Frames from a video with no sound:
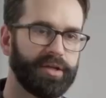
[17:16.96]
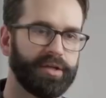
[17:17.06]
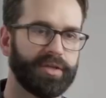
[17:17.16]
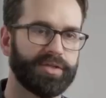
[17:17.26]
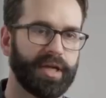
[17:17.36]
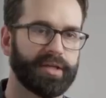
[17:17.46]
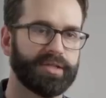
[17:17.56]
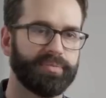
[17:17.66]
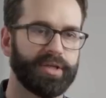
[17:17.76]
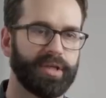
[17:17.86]
environment.
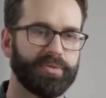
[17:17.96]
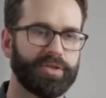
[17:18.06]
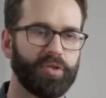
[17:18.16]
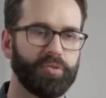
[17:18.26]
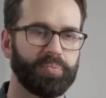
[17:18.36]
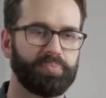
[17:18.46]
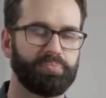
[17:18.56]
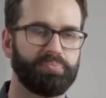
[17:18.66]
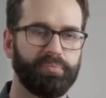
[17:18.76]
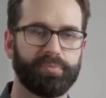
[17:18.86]
No,
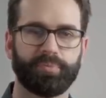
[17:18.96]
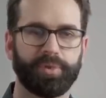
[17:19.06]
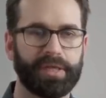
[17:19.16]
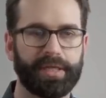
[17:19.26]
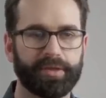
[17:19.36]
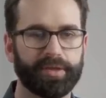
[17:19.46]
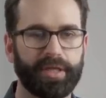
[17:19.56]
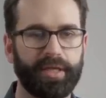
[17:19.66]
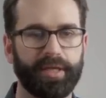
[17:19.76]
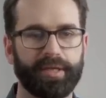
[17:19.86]
you can't speak
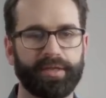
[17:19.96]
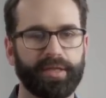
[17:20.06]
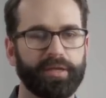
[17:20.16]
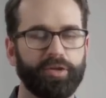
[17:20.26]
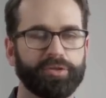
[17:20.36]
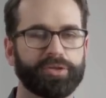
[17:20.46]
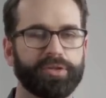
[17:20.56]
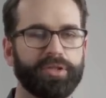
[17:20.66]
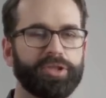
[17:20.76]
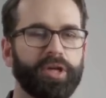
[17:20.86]
up if you see
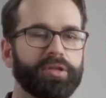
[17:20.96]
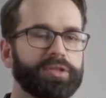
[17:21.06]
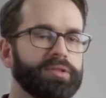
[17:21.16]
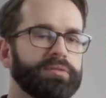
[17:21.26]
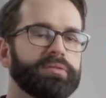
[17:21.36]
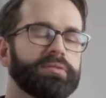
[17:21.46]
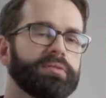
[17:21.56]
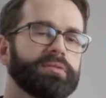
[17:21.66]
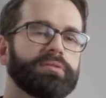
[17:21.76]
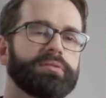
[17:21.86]
flaws in the current approach.